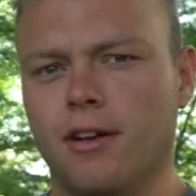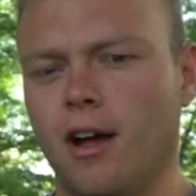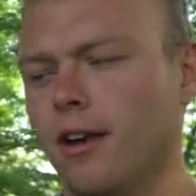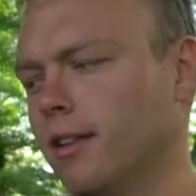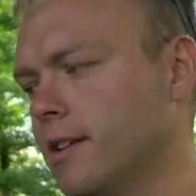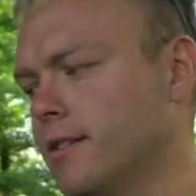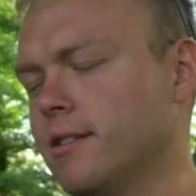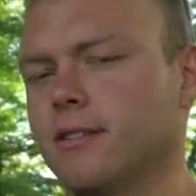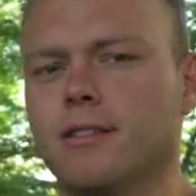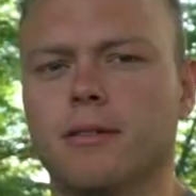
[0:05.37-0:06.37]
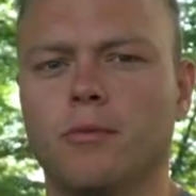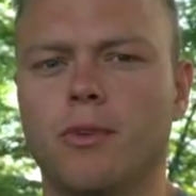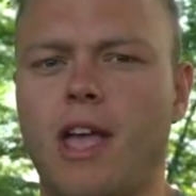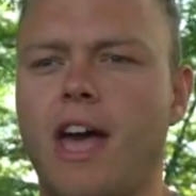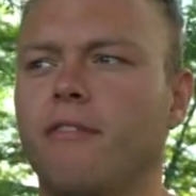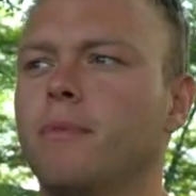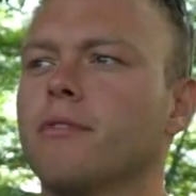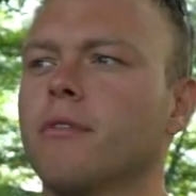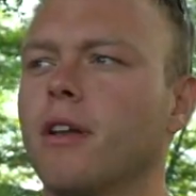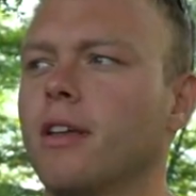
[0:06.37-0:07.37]
our CuddeLink system. We have
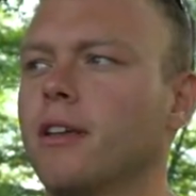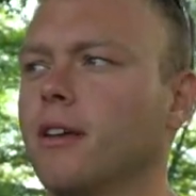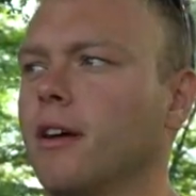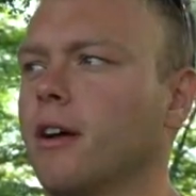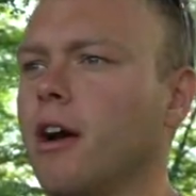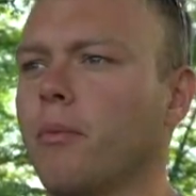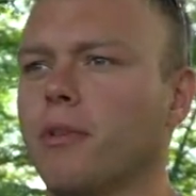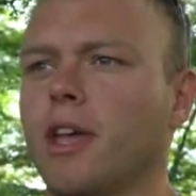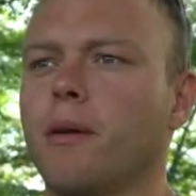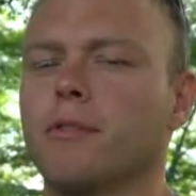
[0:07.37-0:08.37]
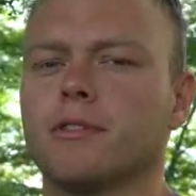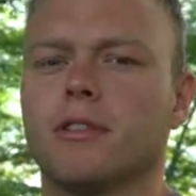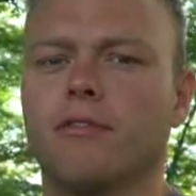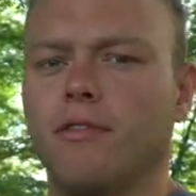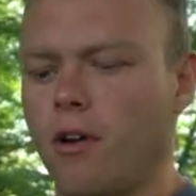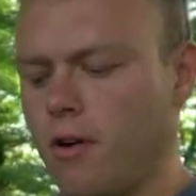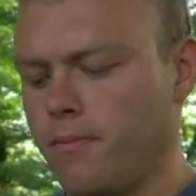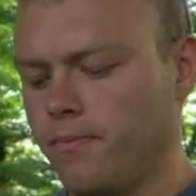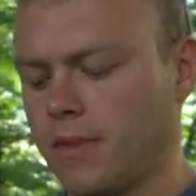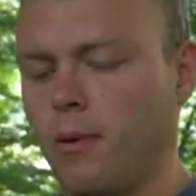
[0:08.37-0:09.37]
been running a couple cameras on the
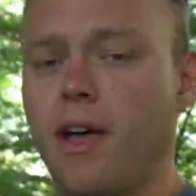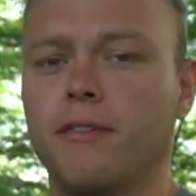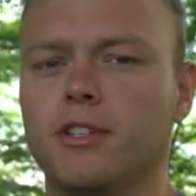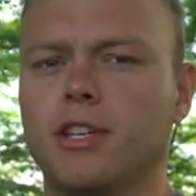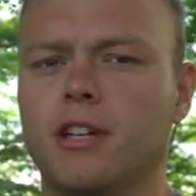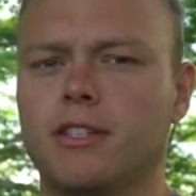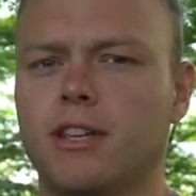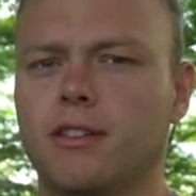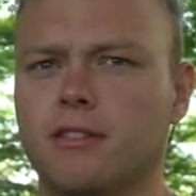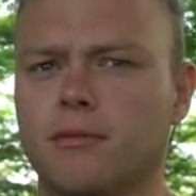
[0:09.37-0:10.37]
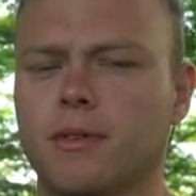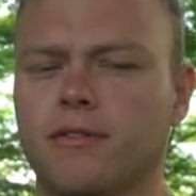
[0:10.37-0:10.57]
farm that we haven't checked yet. This will be